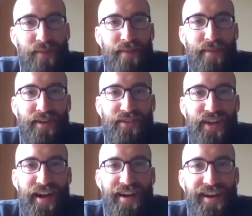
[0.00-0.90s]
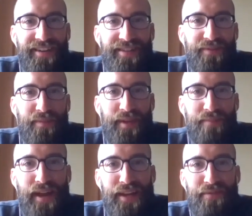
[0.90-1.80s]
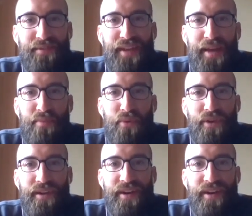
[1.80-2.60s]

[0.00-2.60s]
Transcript: my mileage high from a competitive standpoint.